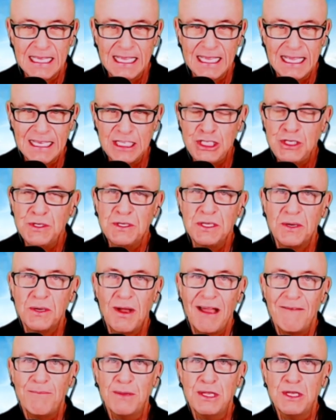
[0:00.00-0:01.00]
as you know,
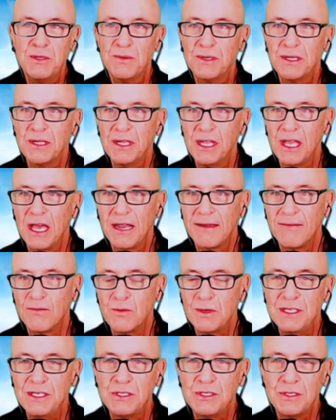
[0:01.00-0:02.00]
I've been doing a lot of
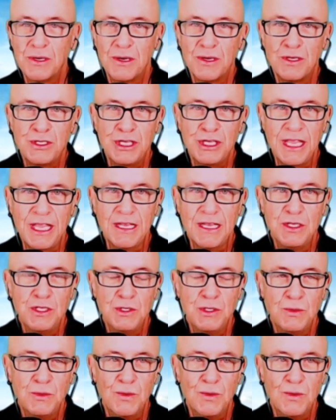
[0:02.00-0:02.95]
research into